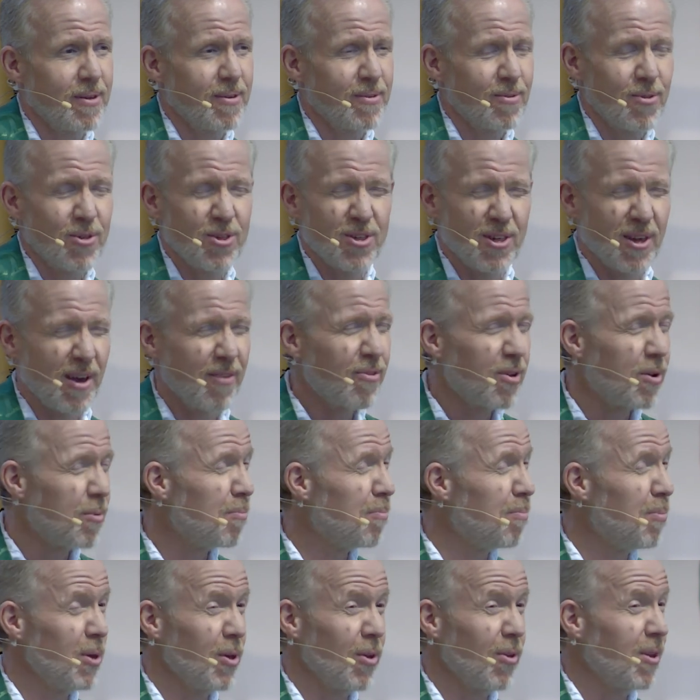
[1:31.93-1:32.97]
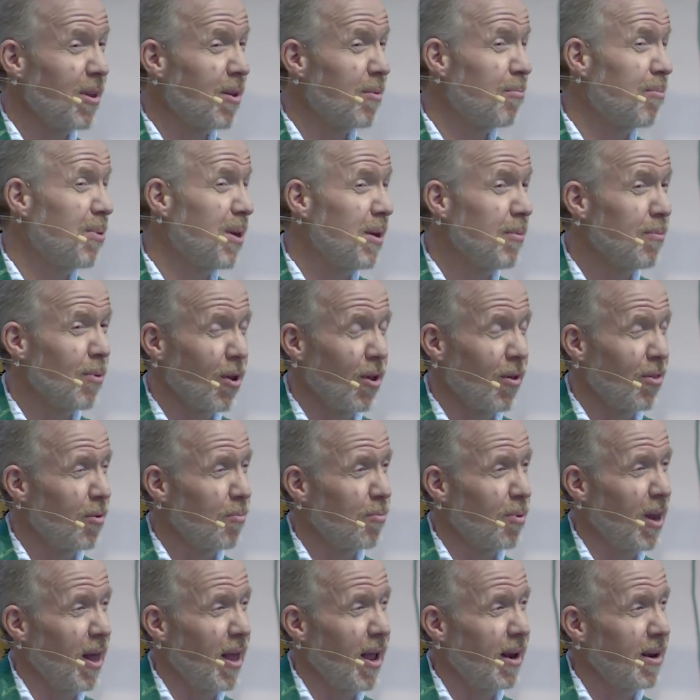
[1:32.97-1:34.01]
Seven billion people on the
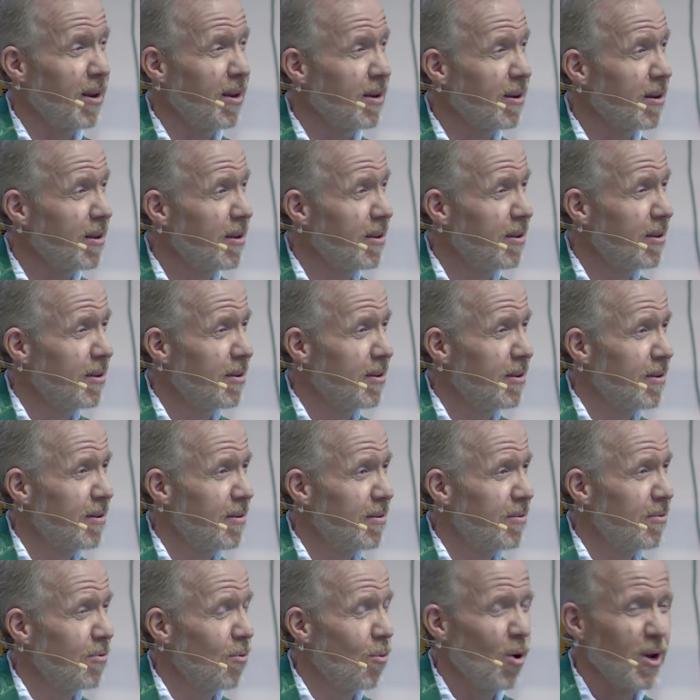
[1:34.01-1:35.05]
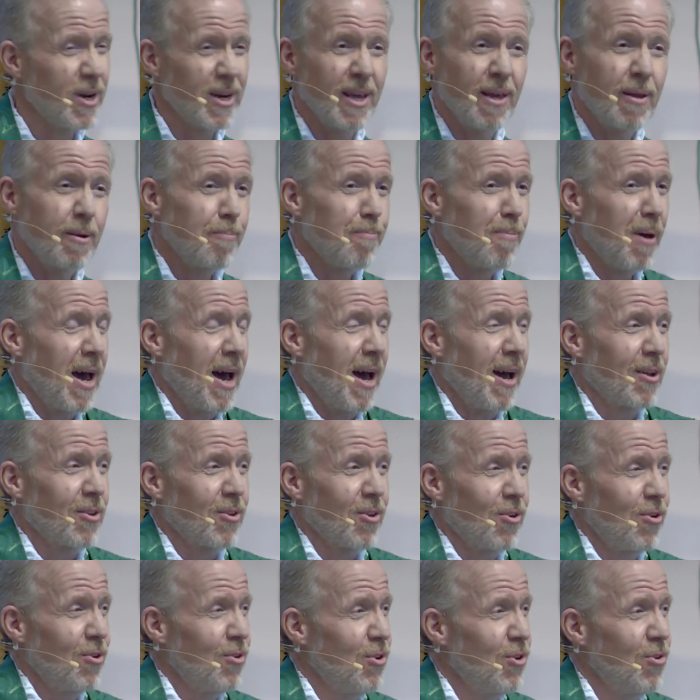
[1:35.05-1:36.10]
planet. What impact
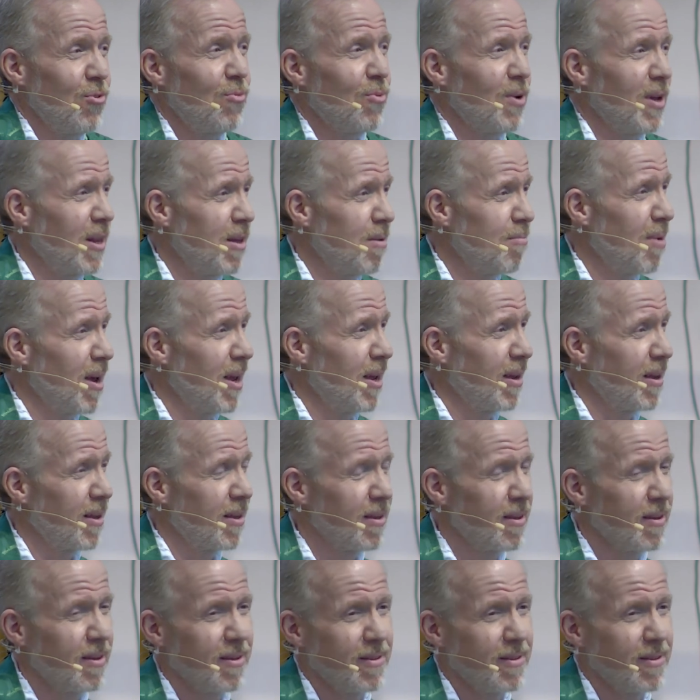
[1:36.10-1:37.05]
could you really make?